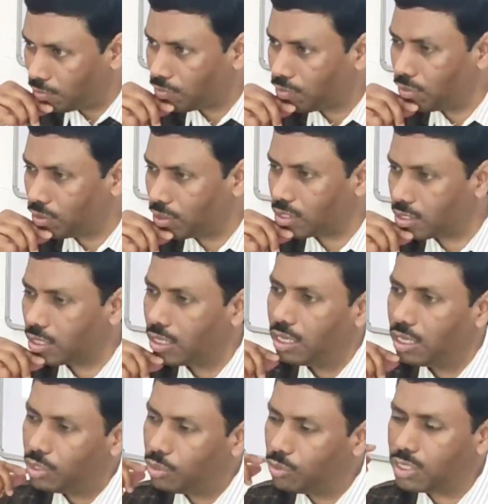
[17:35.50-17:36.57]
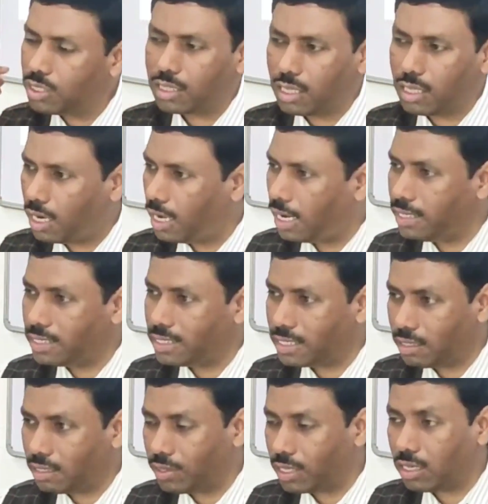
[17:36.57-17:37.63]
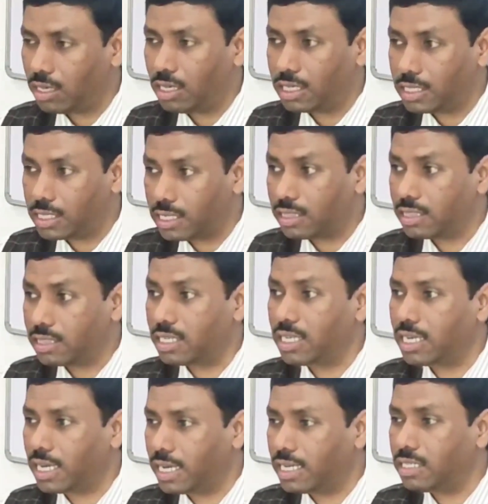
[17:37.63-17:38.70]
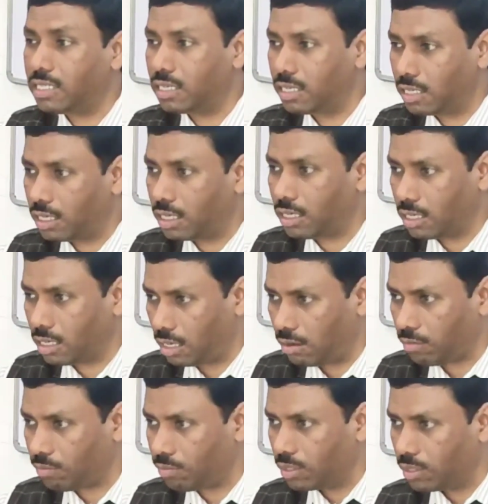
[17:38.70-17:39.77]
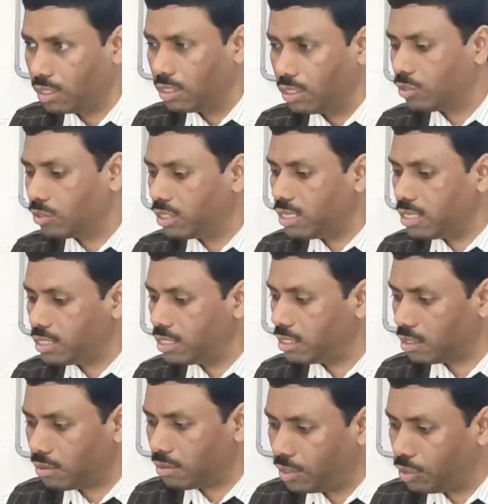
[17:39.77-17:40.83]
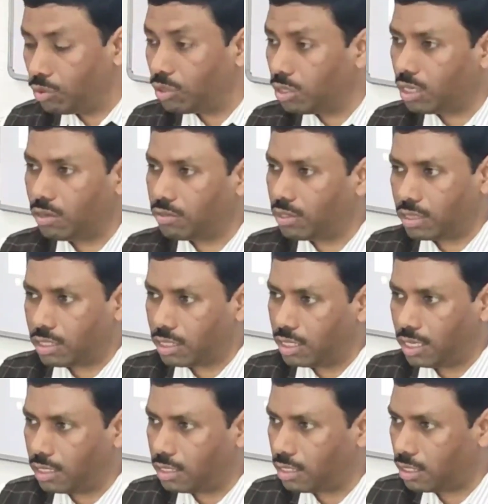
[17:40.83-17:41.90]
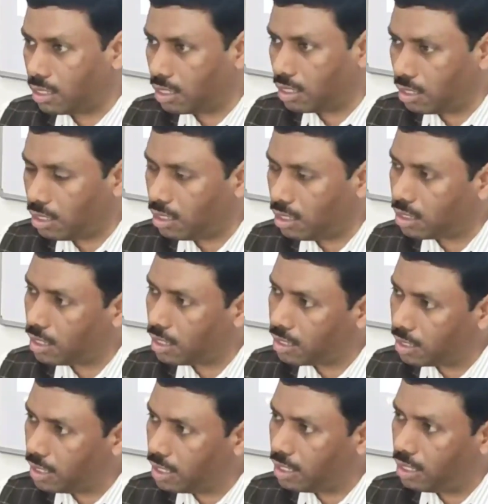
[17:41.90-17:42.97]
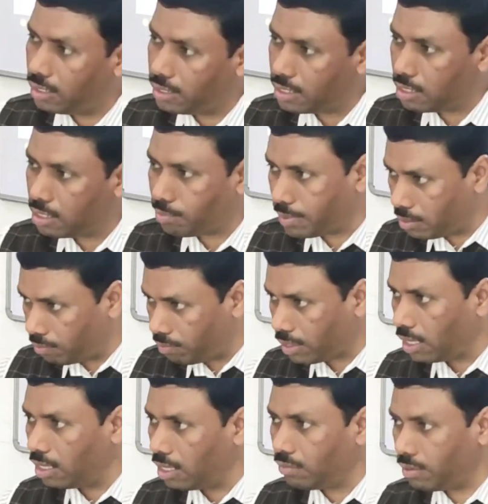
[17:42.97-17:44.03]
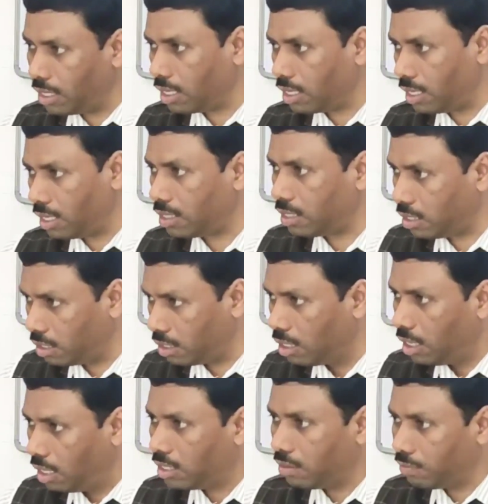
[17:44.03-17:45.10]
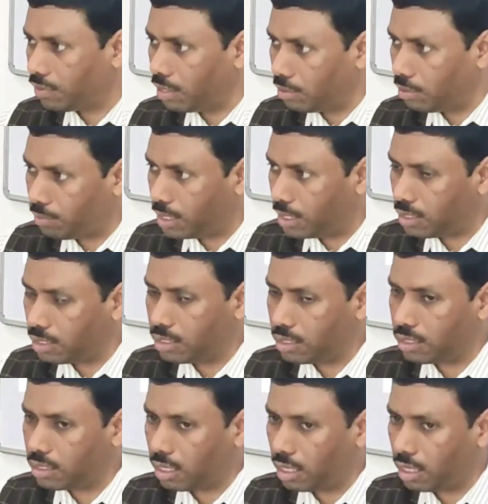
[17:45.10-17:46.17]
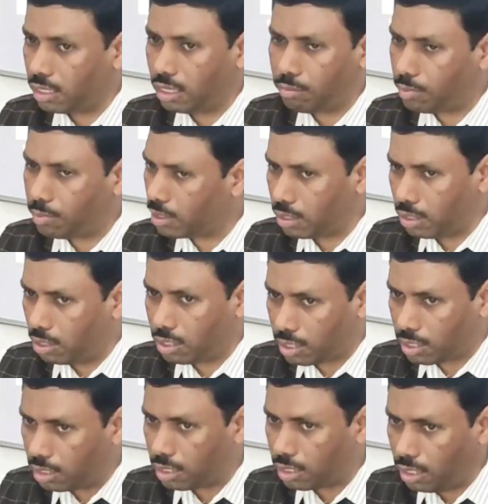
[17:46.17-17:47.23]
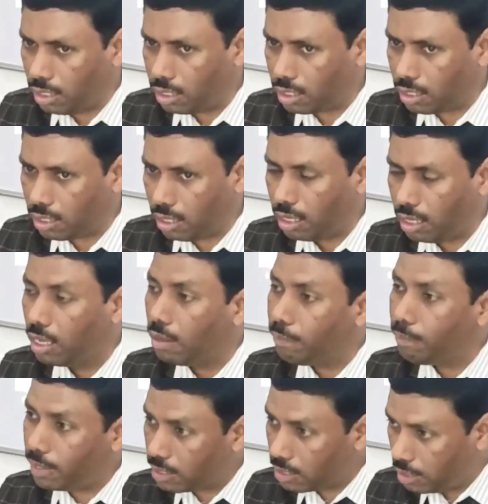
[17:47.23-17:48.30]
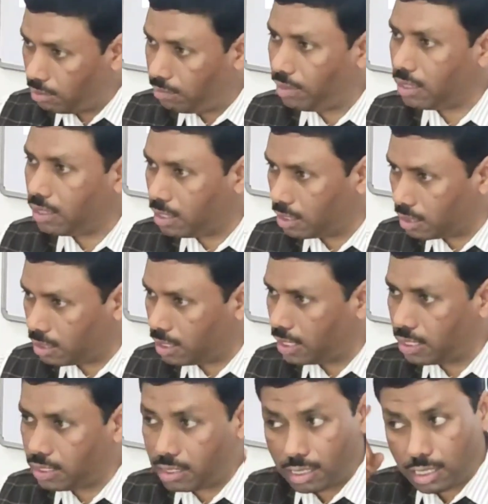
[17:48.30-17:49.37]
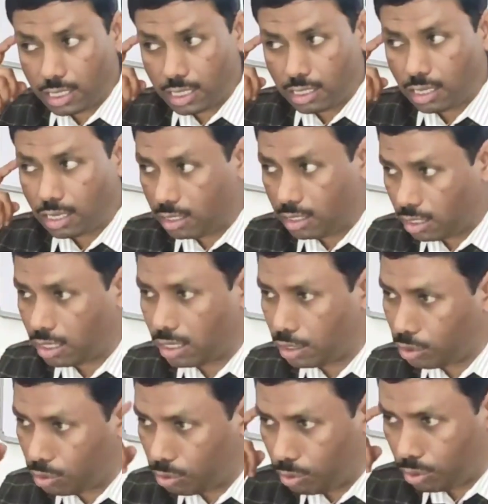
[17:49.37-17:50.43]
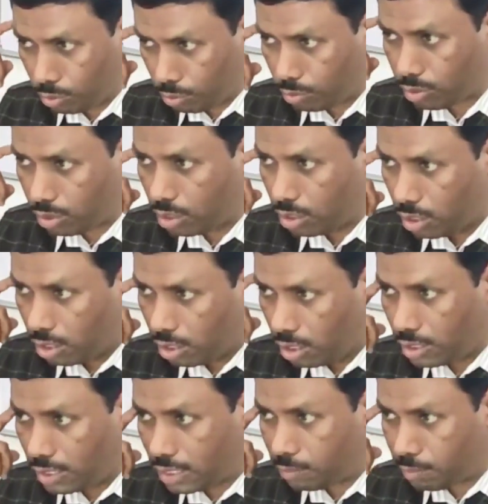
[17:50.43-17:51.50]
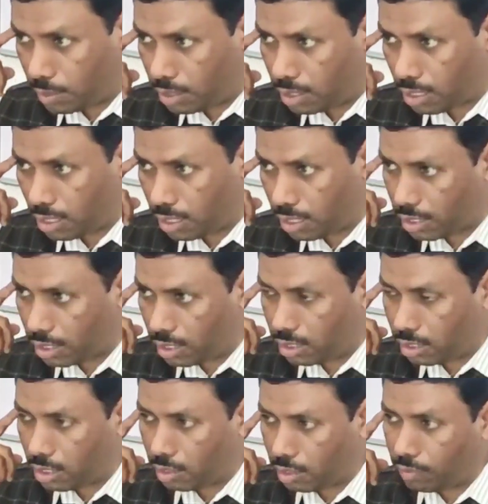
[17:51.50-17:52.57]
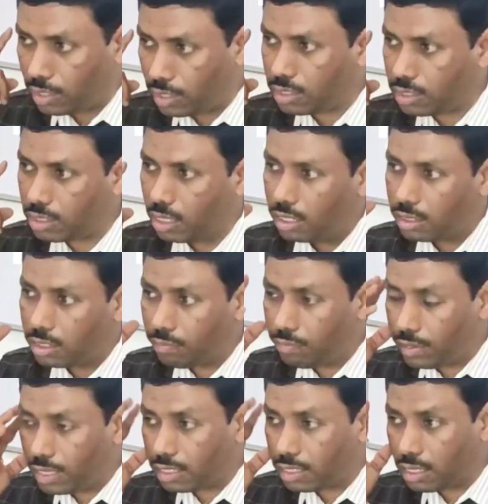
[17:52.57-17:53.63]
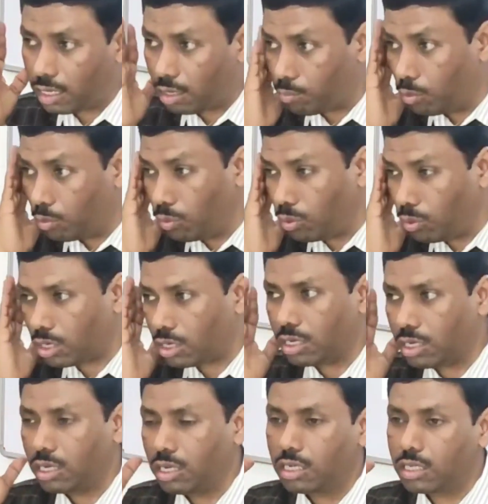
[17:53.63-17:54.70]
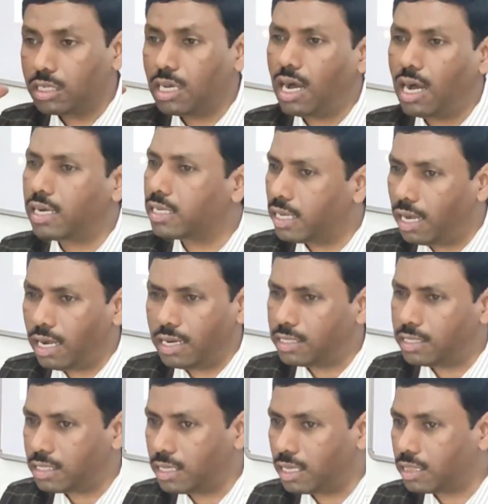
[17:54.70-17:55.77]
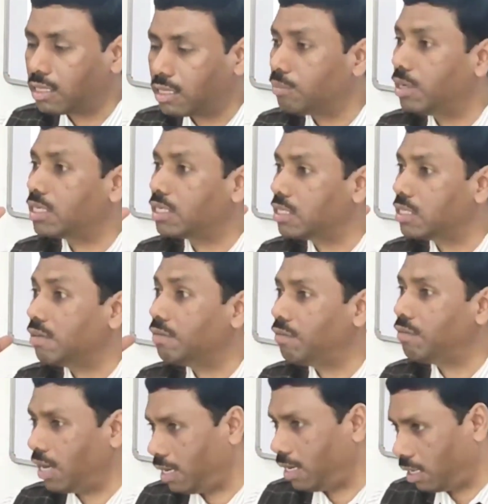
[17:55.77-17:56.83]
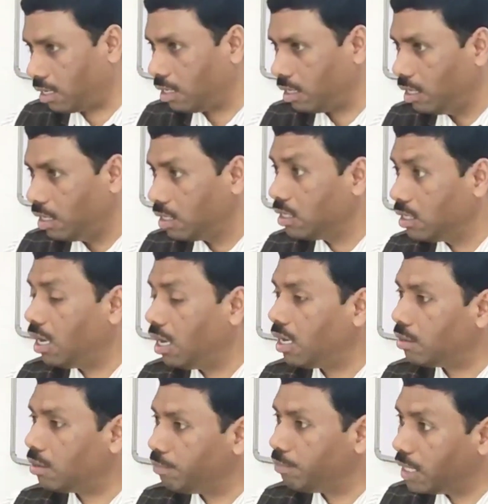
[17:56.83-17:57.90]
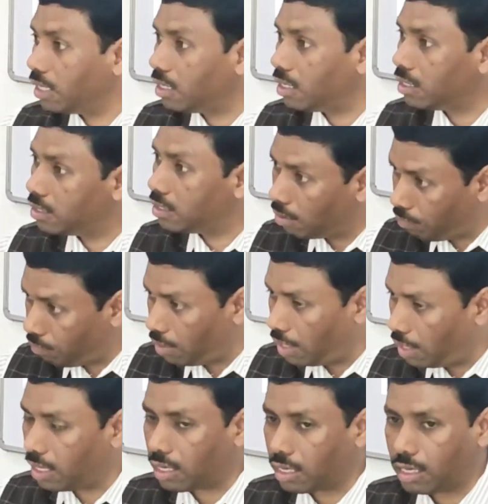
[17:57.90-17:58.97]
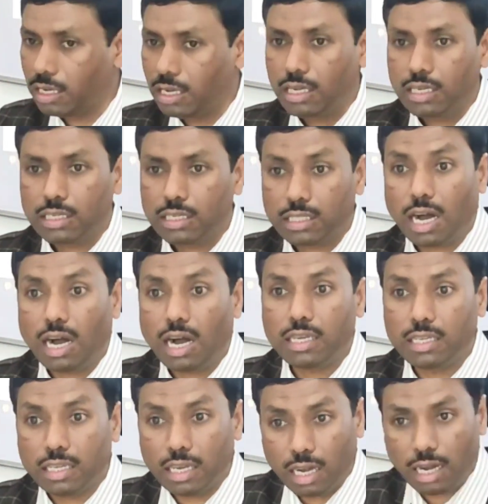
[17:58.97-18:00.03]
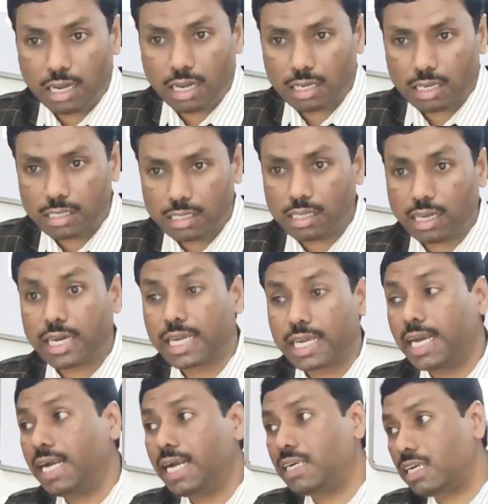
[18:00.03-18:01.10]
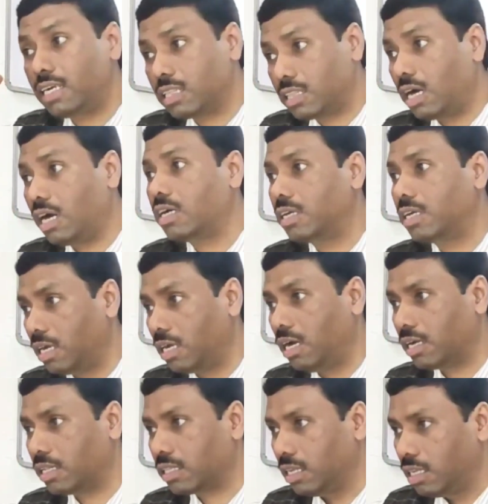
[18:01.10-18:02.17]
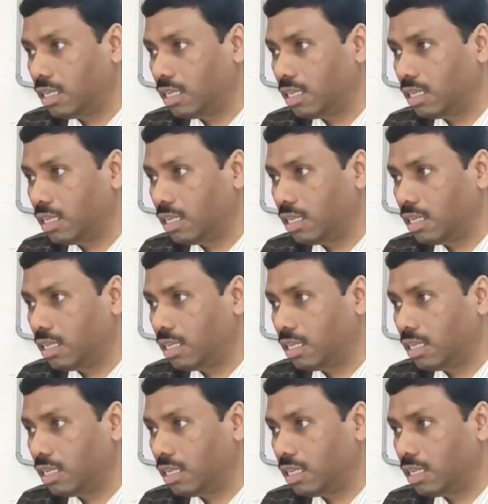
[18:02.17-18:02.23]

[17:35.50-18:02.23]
Of course. Using the lancet we call as a 3-edged needle. So this is, we don't have the 3-edged needle. That needle is specifically will get in different places in China but not in India. But even the 3-edged needle, here I told you, in this particular area, once the where the more yang is nothing but is the fire. Yang Ming is the fire. Tai Yang is the greater Tai Yang.